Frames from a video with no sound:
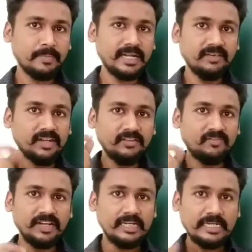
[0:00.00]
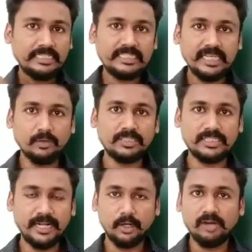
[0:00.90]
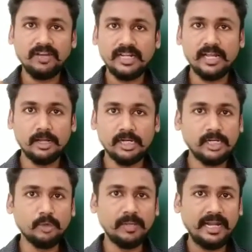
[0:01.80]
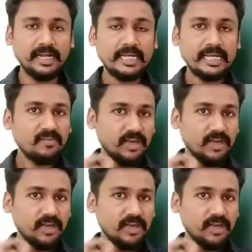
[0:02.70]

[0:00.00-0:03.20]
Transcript: but even if we see outside or we turn on a tube light,